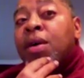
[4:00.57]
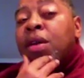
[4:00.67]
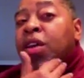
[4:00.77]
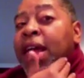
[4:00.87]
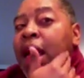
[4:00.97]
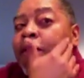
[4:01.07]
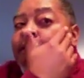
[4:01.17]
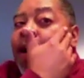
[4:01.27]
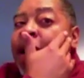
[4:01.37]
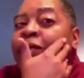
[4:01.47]
Do they have
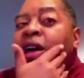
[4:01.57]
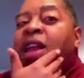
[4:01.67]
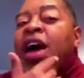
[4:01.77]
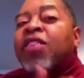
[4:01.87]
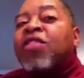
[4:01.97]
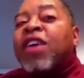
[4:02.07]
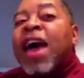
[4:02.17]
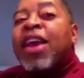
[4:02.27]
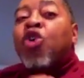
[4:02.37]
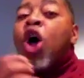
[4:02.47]
5 o'clock
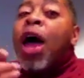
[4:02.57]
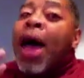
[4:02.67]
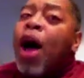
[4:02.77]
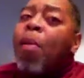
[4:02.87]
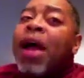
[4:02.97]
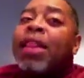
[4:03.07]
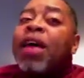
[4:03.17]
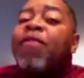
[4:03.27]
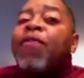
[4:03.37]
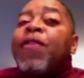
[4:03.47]
shadow? How might
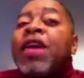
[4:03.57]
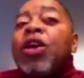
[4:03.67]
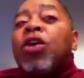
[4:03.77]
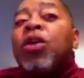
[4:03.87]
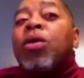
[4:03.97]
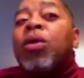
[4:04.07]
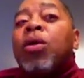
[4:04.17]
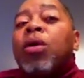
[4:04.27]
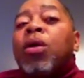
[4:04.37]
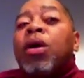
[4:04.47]
that feel?
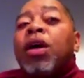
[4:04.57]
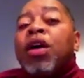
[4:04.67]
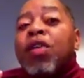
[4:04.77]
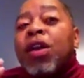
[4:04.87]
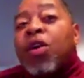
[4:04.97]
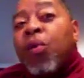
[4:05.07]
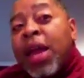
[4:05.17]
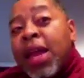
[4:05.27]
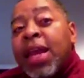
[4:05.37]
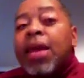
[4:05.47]
Is it
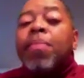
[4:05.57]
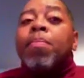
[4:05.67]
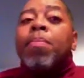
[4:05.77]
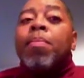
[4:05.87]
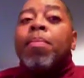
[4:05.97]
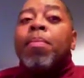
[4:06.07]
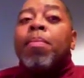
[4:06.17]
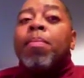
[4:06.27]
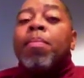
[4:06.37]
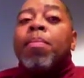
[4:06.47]
grainy?
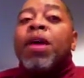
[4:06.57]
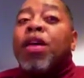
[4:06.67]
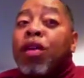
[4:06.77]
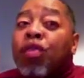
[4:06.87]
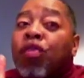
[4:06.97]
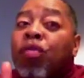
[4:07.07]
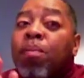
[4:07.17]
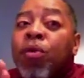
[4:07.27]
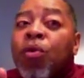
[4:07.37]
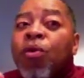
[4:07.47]
Is it
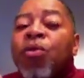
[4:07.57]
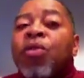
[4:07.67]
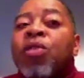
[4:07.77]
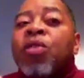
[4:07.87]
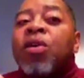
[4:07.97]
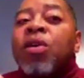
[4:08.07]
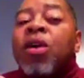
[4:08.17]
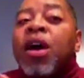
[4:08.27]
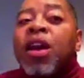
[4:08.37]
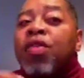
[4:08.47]
smooth?
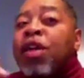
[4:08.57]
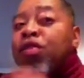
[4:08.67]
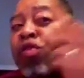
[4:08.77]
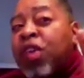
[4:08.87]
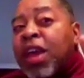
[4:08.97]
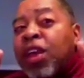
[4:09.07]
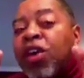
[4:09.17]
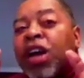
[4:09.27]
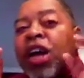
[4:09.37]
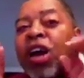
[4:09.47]
Does their skin
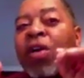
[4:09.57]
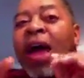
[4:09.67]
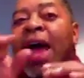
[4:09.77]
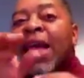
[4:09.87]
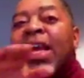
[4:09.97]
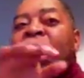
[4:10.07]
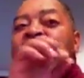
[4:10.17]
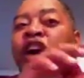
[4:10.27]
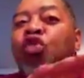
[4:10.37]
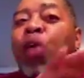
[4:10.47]
look craggy
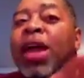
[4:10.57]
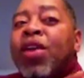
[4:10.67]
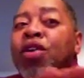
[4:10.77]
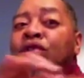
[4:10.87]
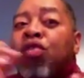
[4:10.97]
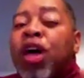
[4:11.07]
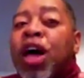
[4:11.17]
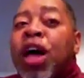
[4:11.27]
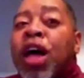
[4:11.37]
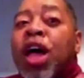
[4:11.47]
like craters
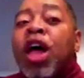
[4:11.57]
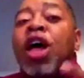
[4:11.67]
on